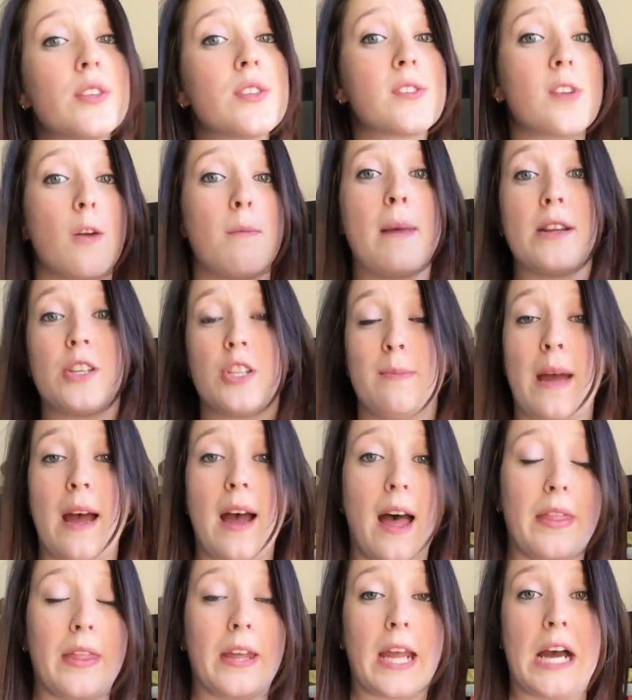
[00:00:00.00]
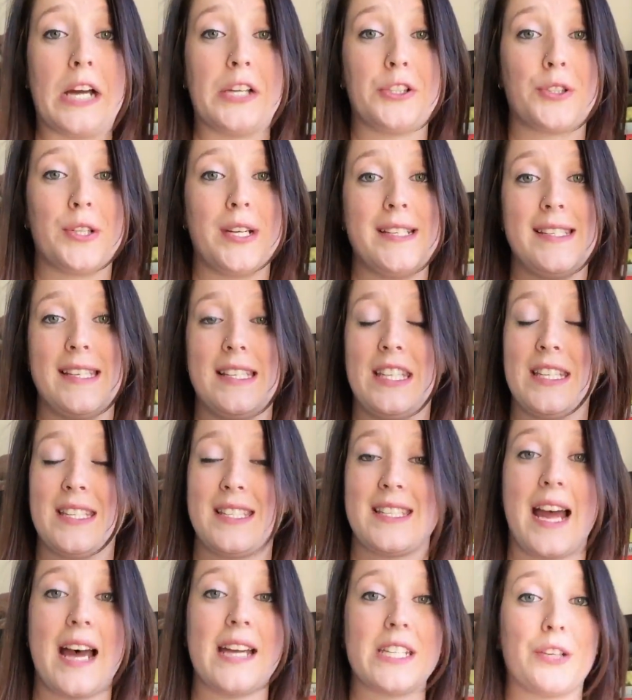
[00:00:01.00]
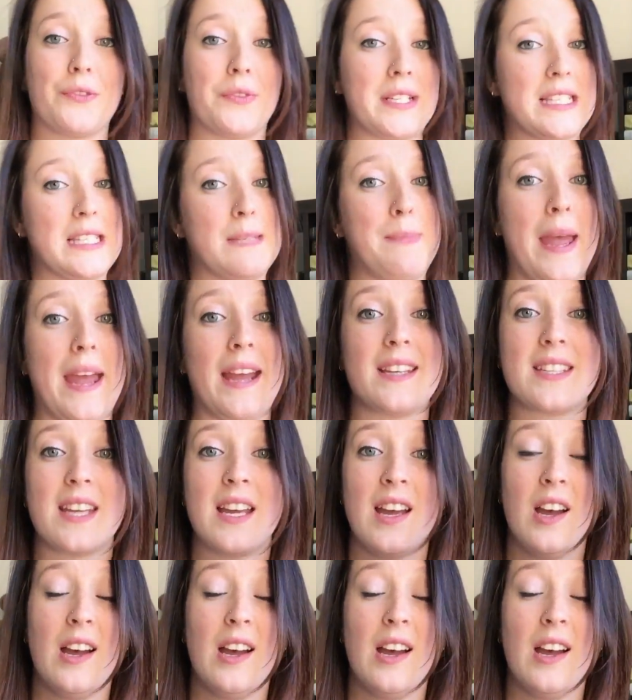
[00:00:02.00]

so much about other countries, and you start to respect